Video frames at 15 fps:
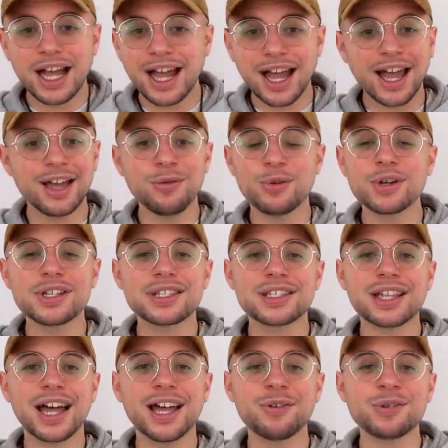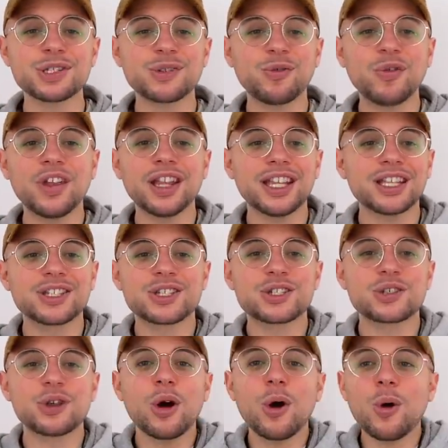I was feeling
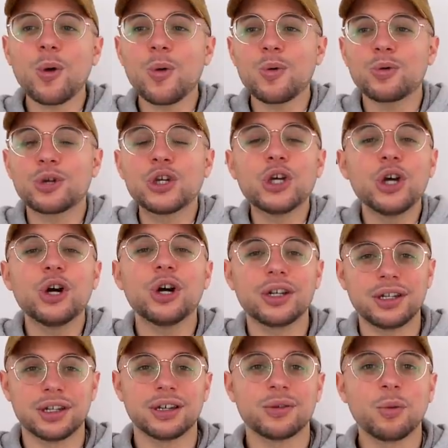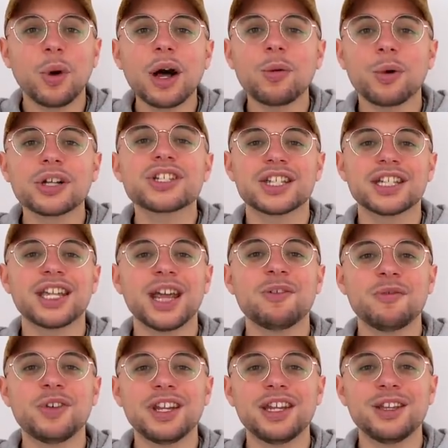so good while watching
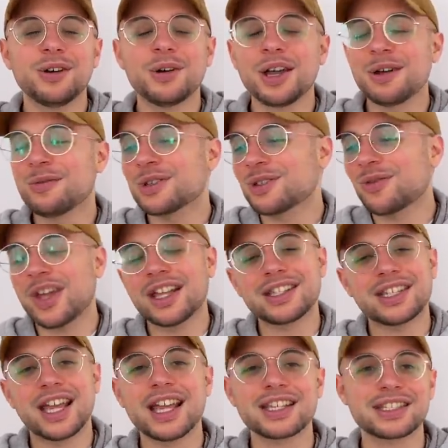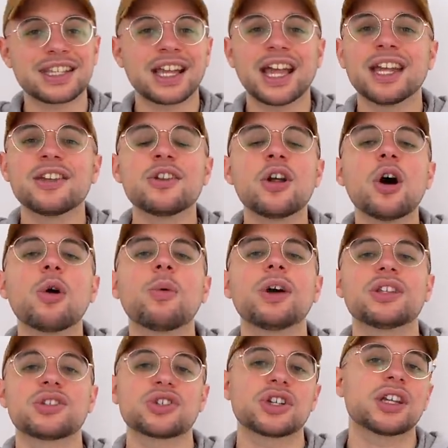that video. It was fantastic. Cannot
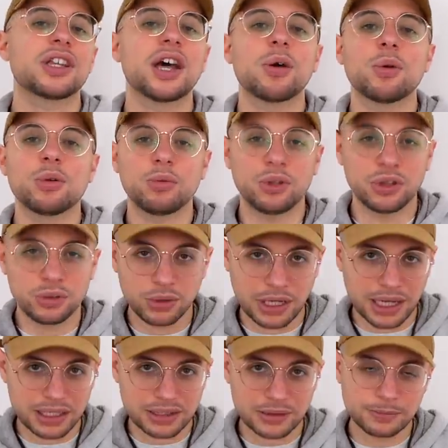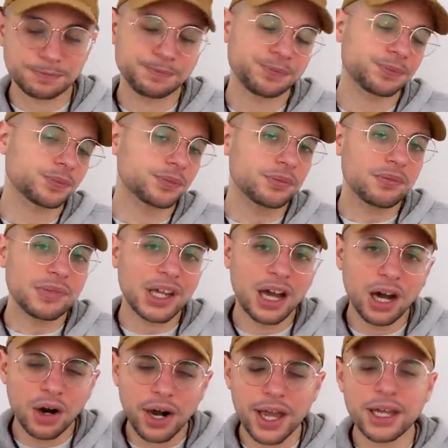wait to share that one with you guys.
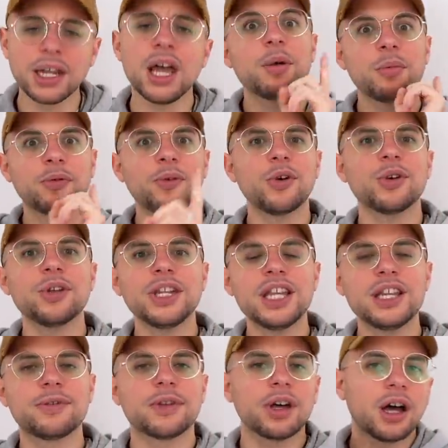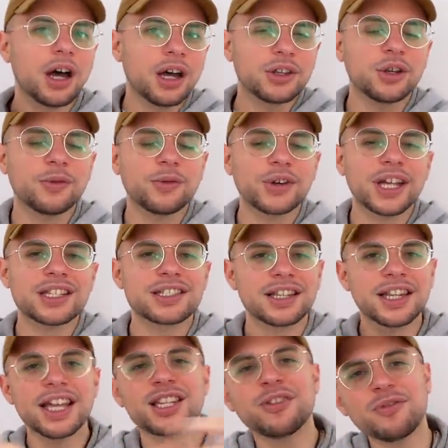All right, before you leave, don't forget to
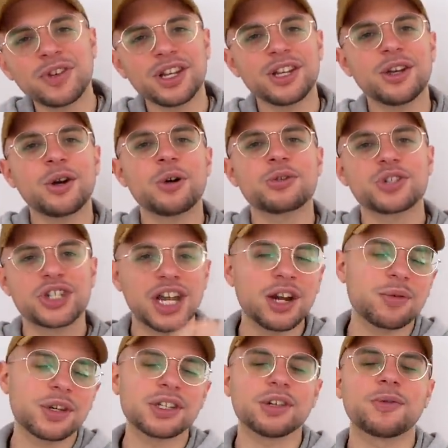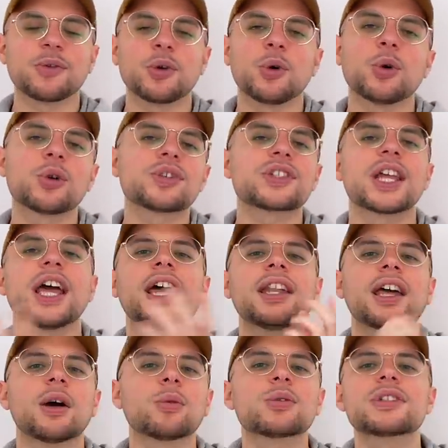like the video, share it, of course,
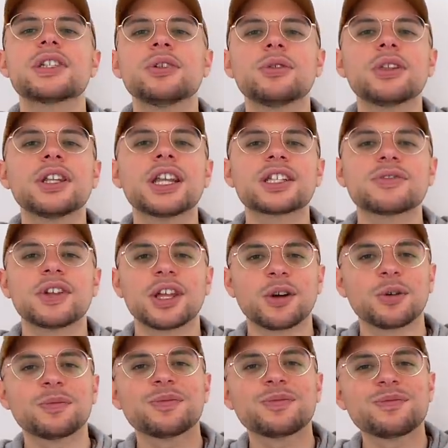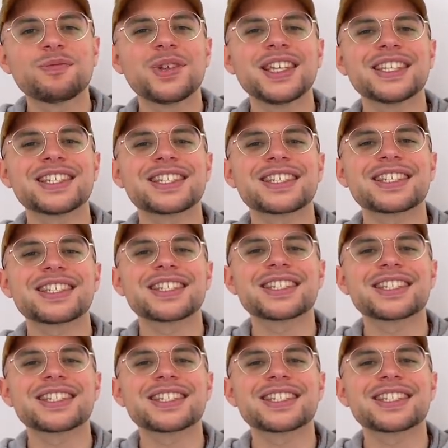and I will see you in the next video. Peace.